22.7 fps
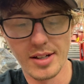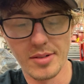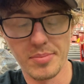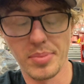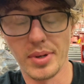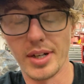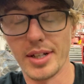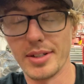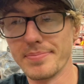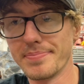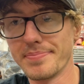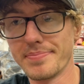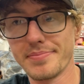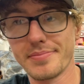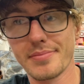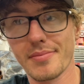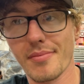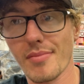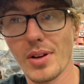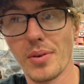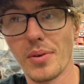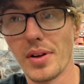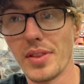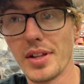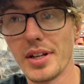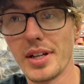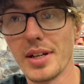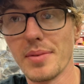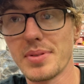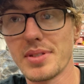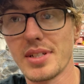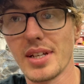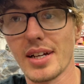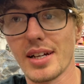But when the
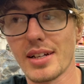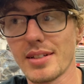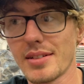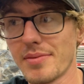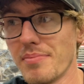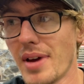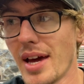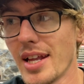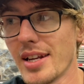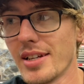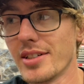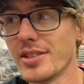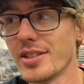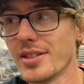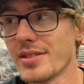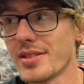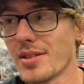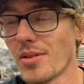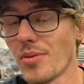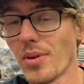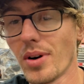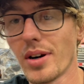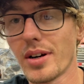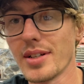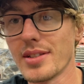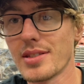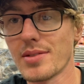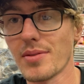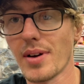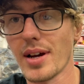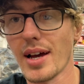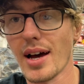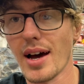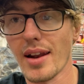dipstick manages to work its
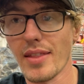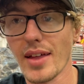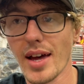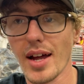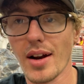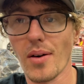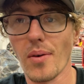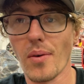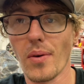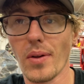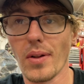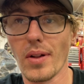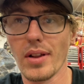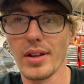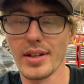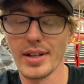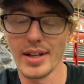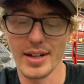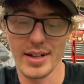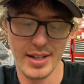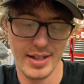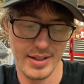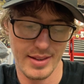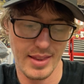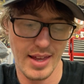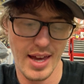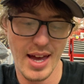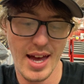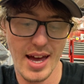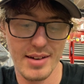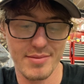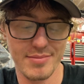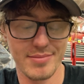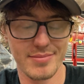way out of that hole and hit
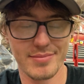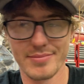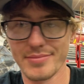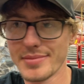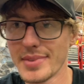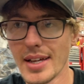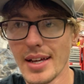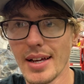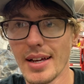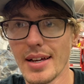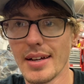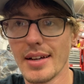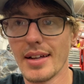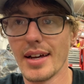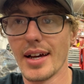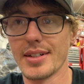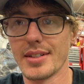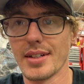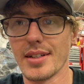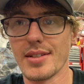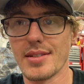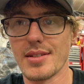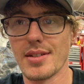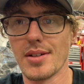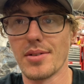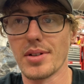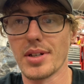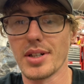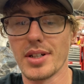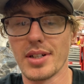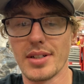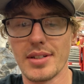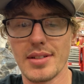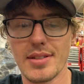that, that does no
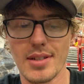good.